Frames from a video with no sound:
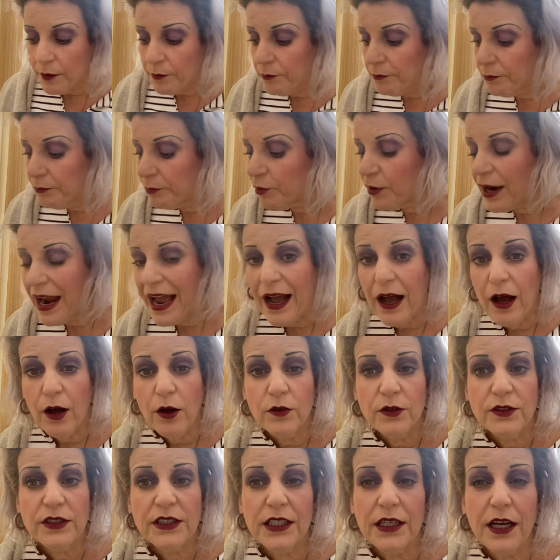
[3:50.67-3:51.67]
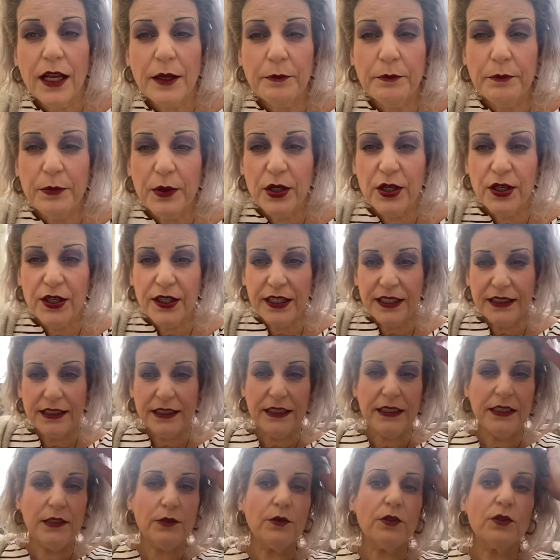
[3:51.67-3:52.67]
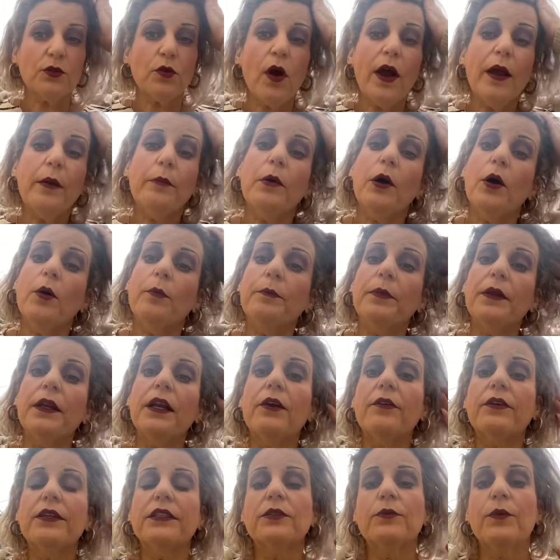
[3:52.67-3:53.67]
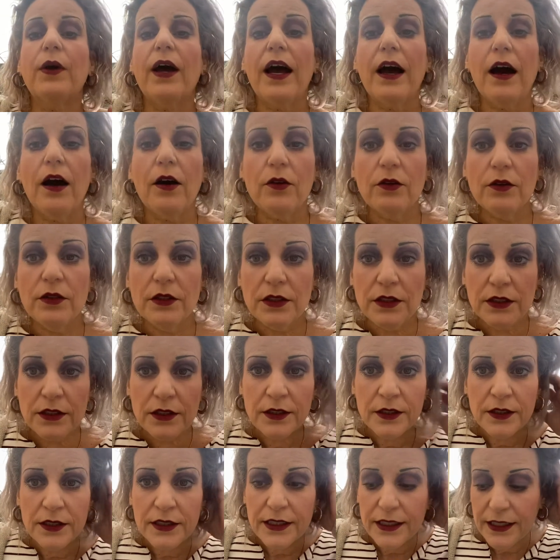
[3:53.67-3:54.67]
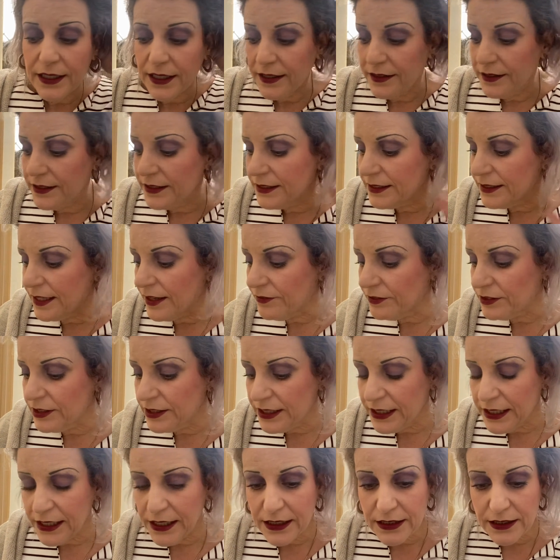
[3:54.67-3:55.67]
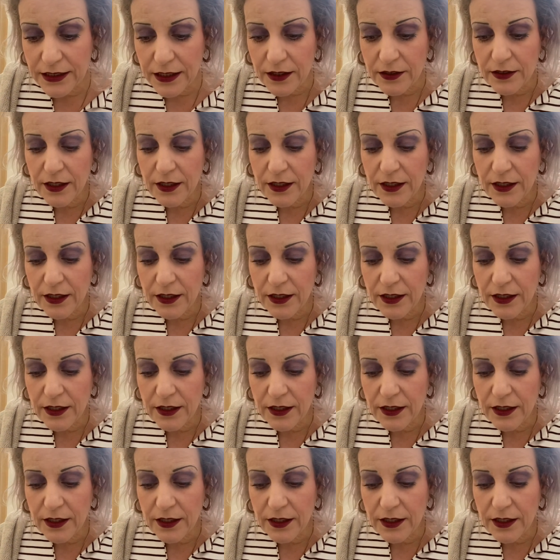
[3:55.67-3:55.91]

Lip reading: browns and like burgundies was quite popular as well in the 70s.